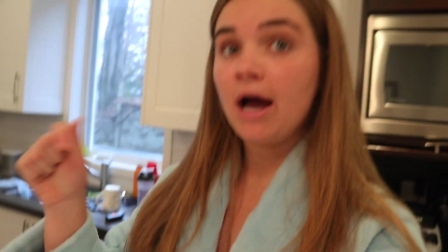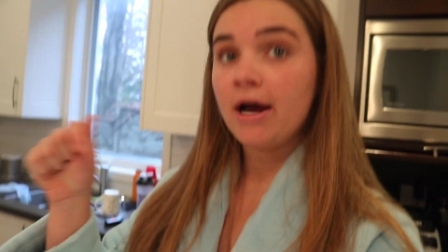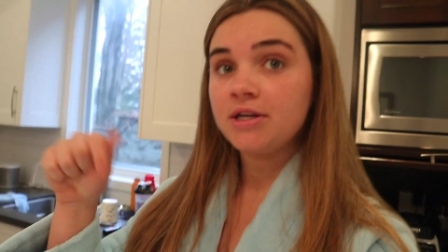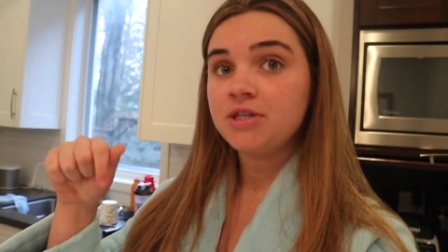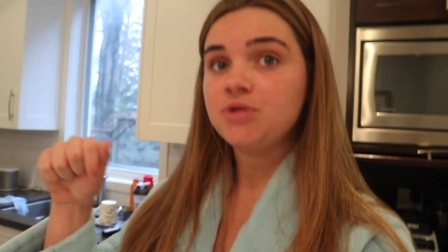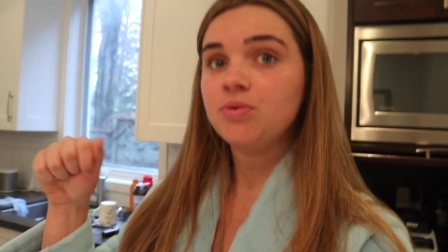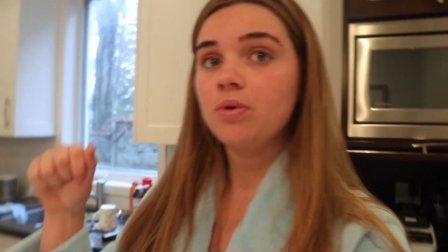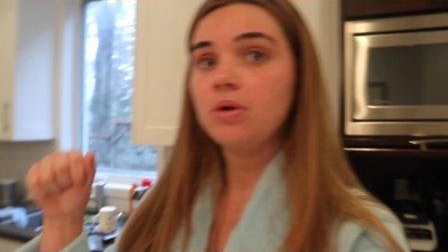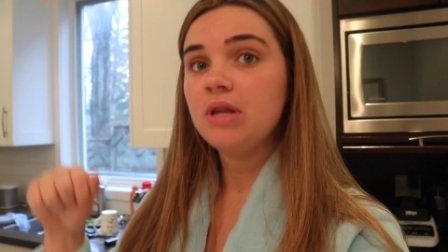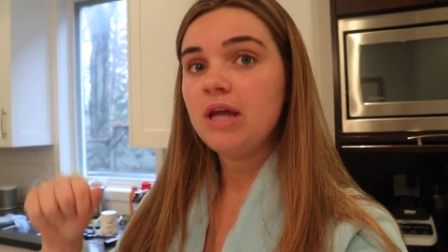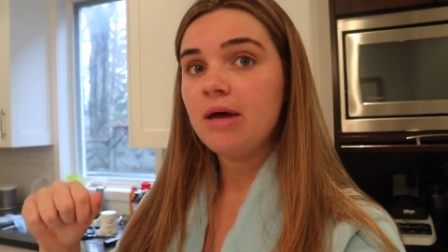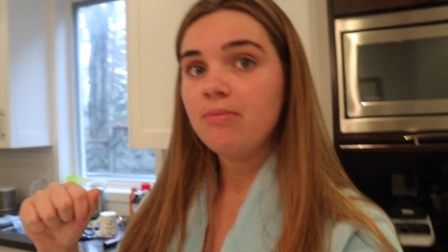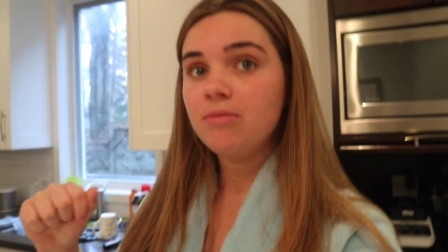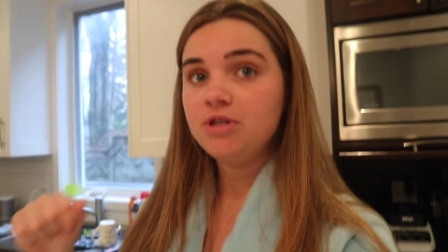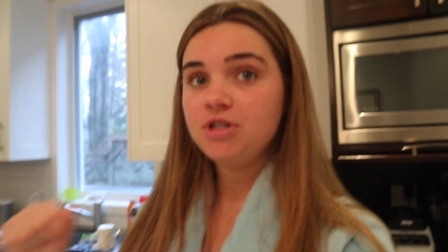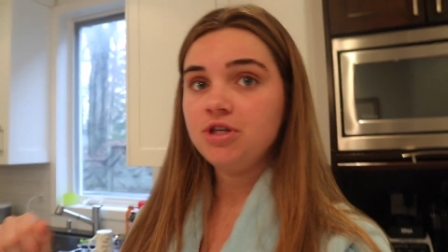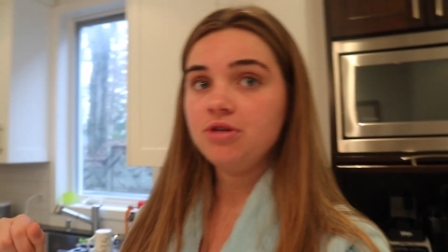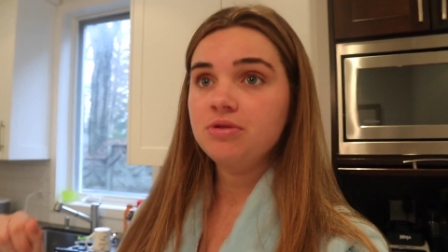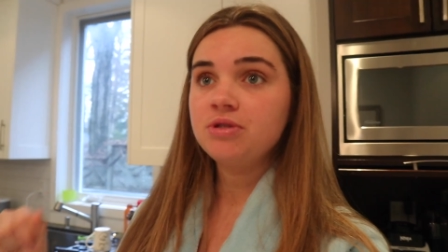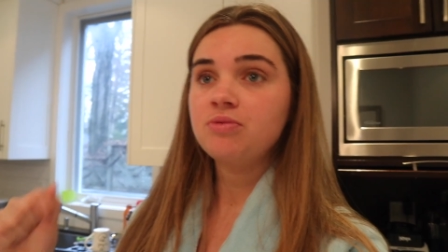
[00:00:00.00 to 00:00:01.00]
actual
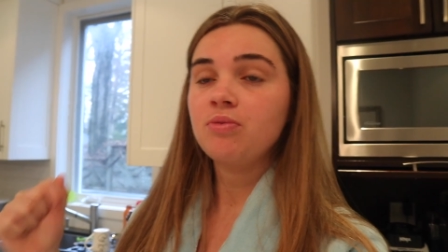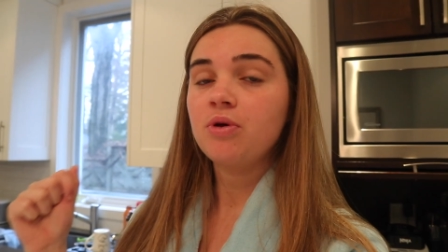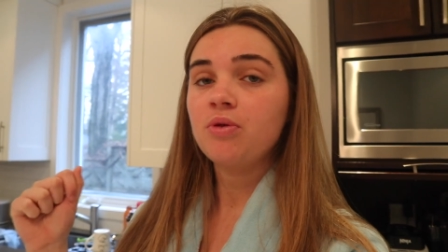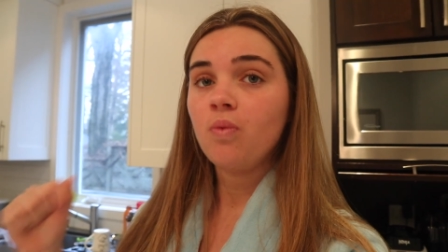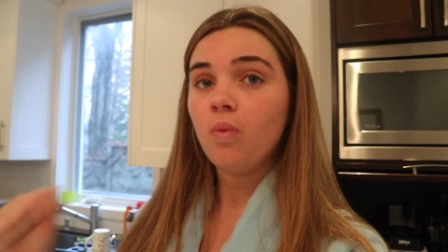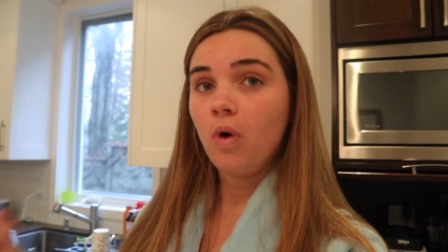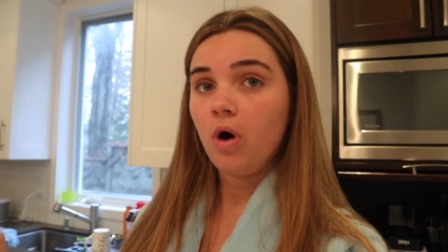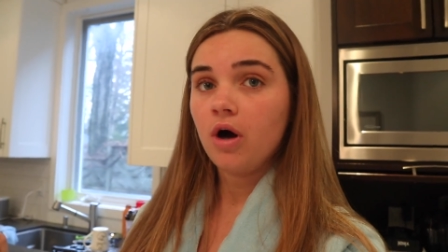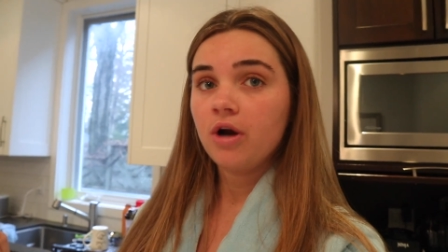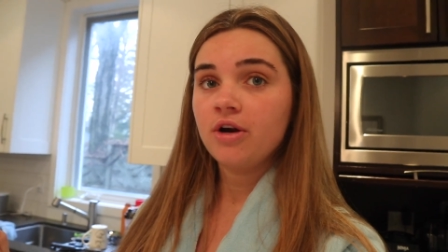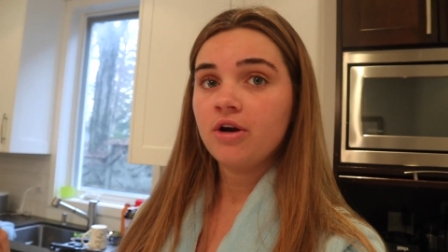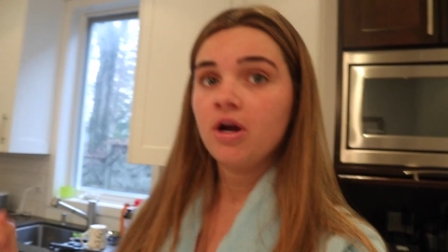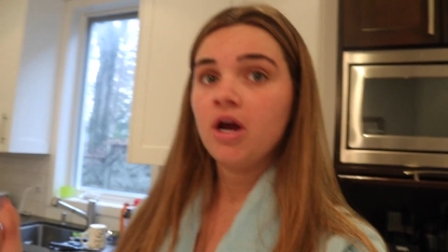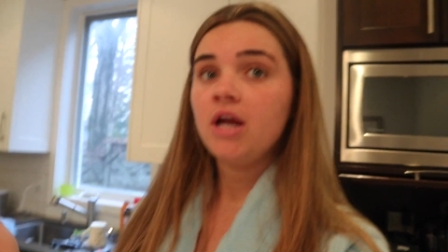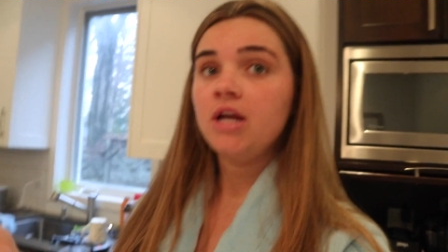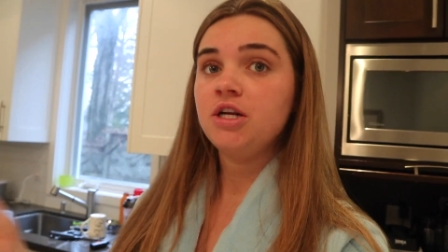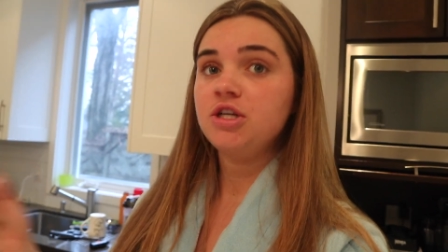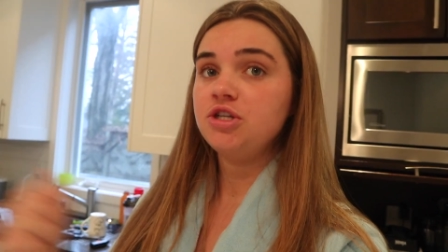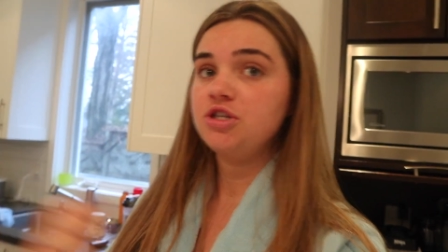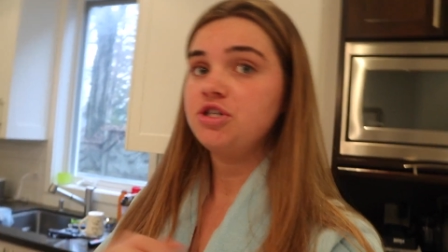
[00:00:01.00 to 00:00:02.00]
lemon juice with water
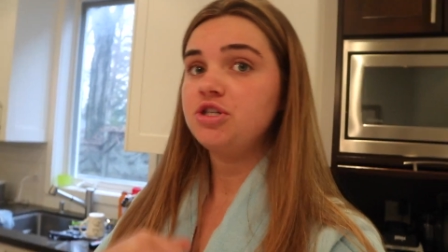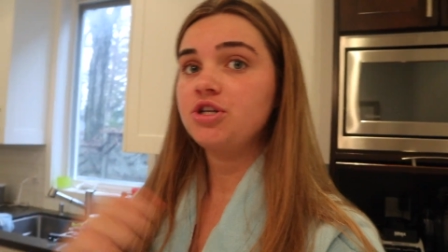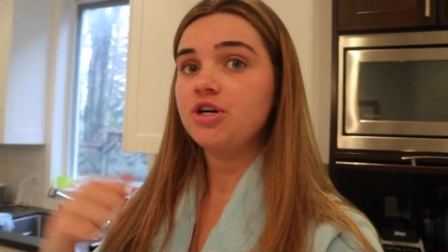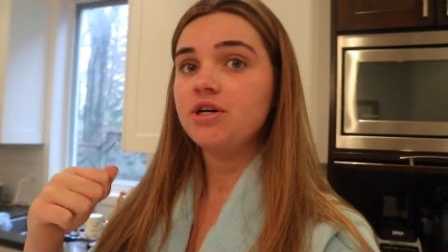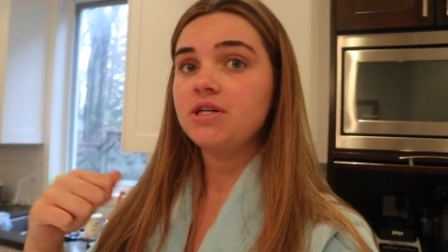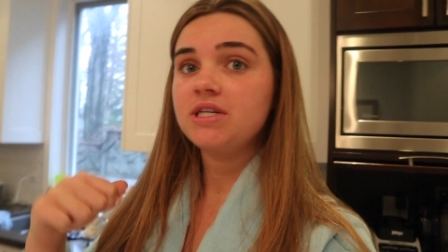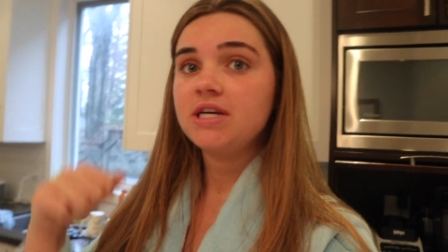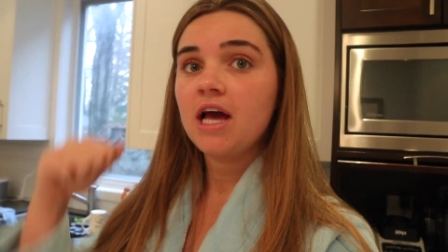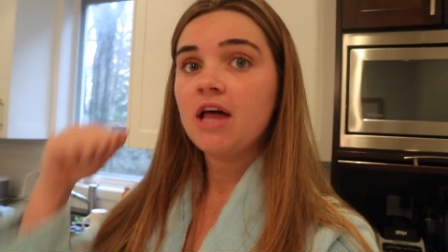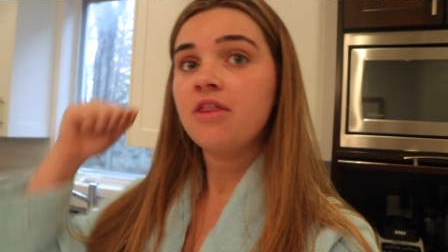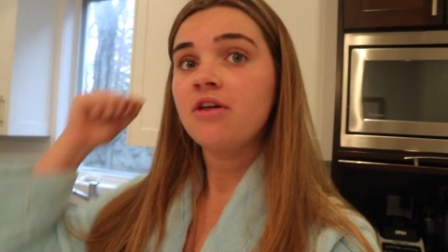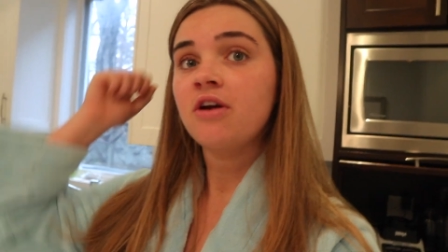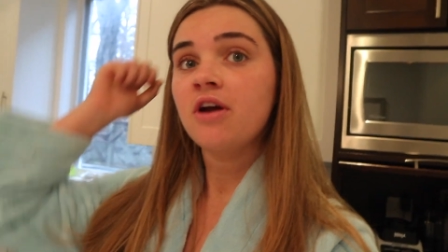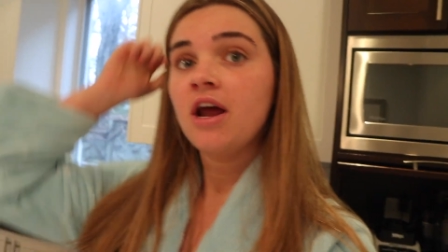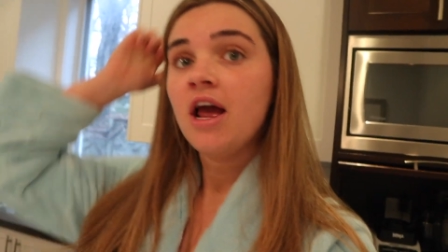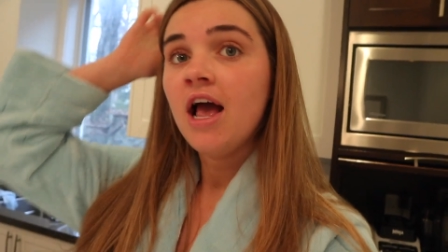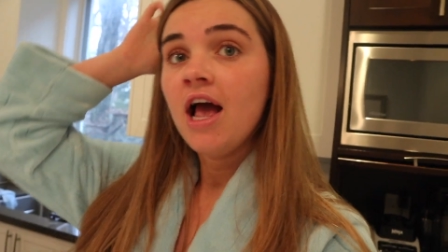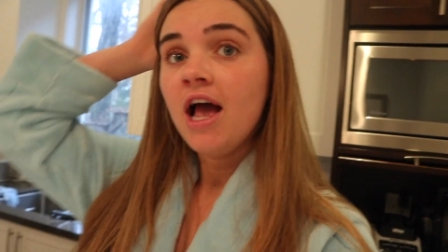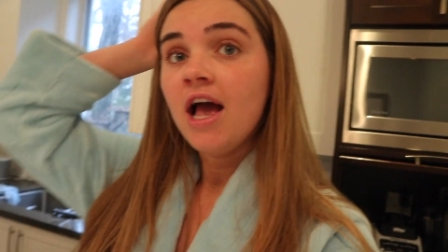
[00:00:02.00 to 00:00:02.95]
and just stir it together